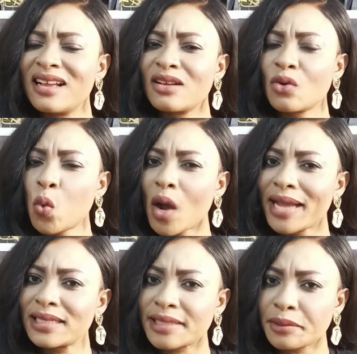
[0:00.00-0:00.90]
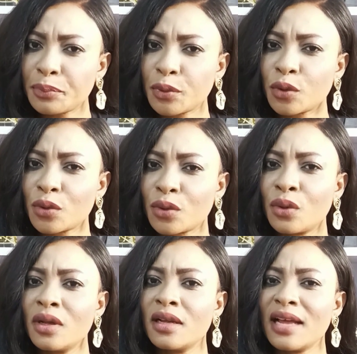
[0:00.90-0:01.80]
quite
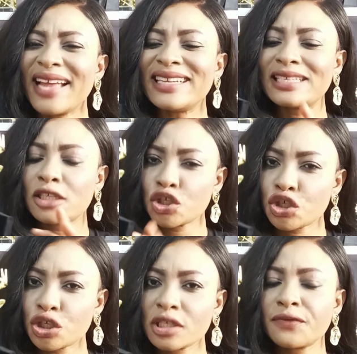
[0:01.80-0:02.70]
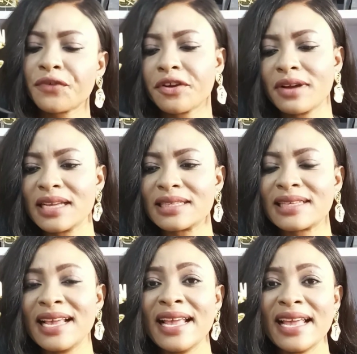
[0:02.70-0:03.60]
simple and delicious fragrance.
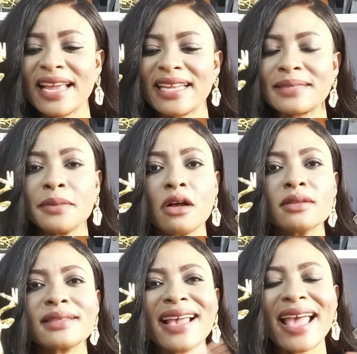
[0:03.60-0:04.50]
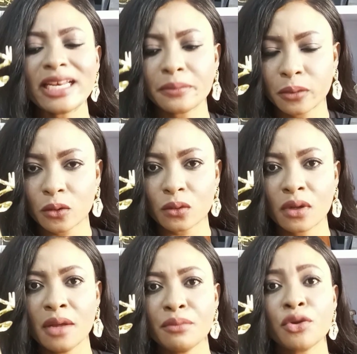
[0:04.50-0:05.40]
It smells edible
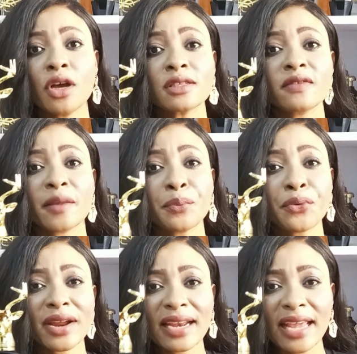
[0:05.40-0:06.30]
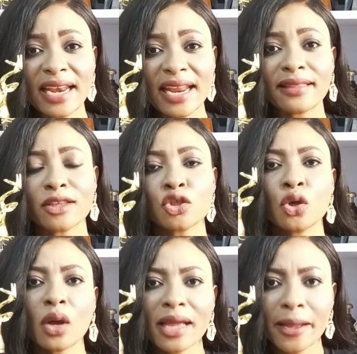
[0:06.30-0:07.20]
because of the praline and the
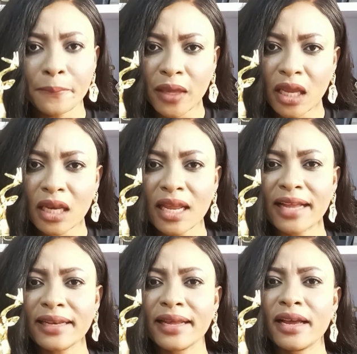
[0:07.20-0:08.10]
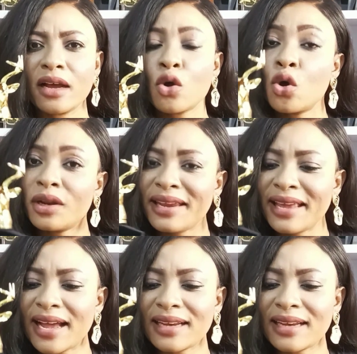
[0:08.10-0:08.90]
tonka bean and the cognac